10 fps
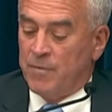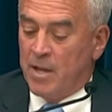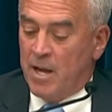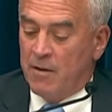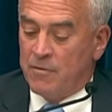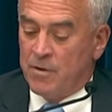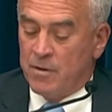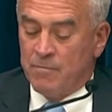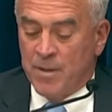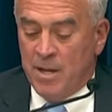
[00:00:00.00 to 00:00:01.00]

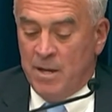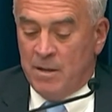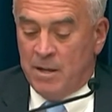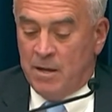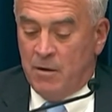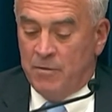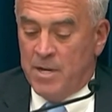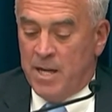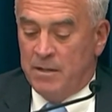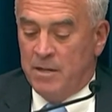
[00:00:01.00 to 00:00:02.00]
After the
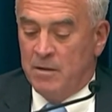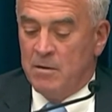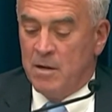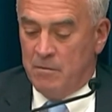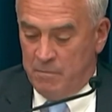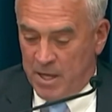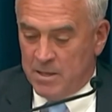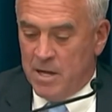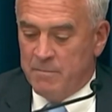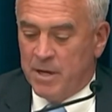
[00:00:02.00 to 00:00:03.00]
COVID-19
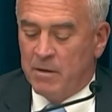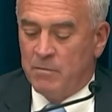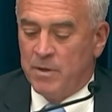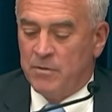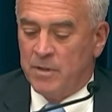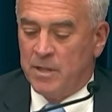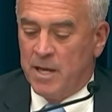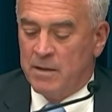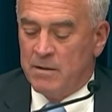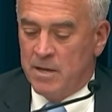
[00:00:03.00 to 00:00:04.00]
pandemic, we see
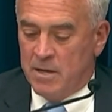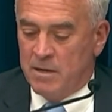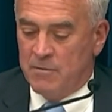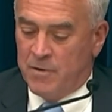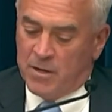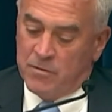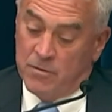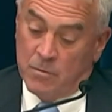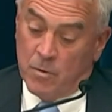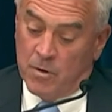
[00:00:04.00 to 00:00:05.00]
that, and it affects
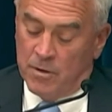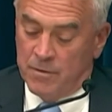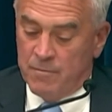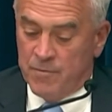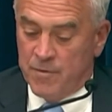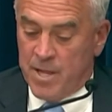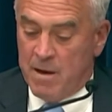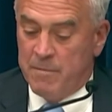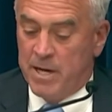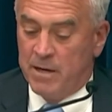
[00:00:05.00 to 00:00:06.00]
the world, for that
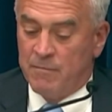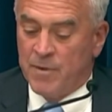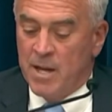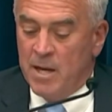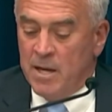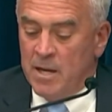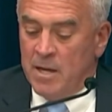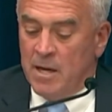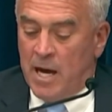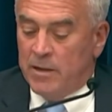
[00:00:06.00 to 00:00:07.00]
matter.
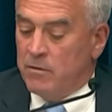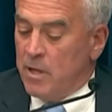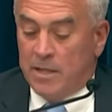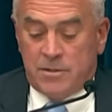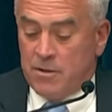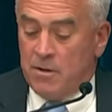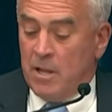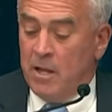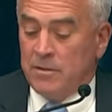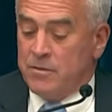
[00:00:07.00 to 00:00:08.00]
I utilize
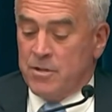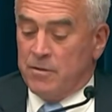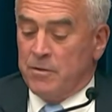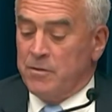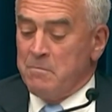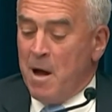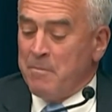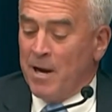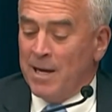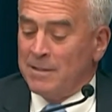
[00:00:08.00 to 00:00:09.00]
journals in my
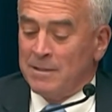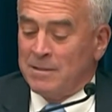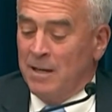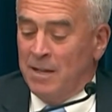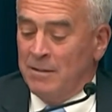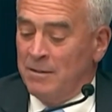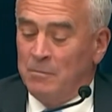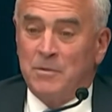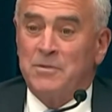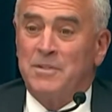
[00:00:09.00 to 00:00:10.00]
practice on
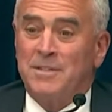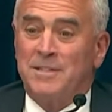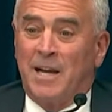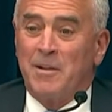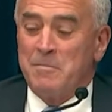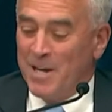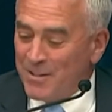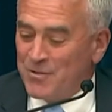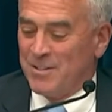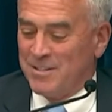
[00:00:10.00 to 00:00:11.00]
almost a daily
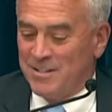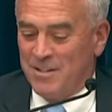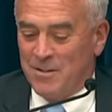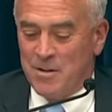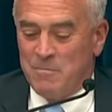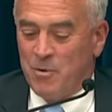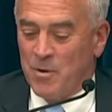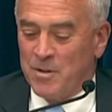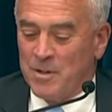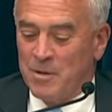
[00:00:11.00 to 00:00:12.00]
basis. They're an
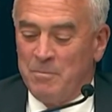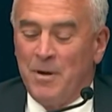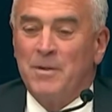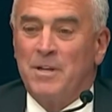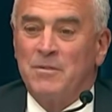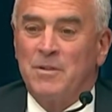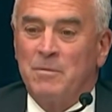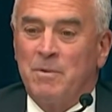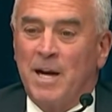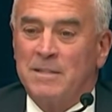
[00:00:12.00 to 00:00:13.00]
important component to the
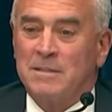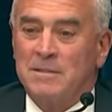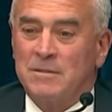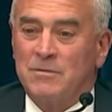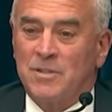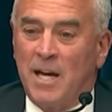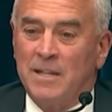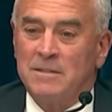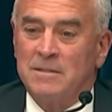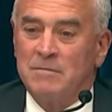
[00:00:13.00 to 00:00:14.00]
practice of
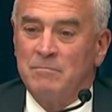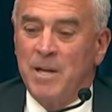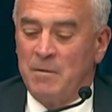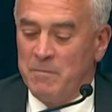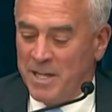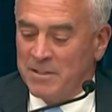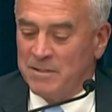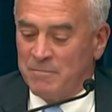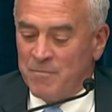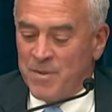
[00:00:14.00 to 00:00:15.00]
science and medicine.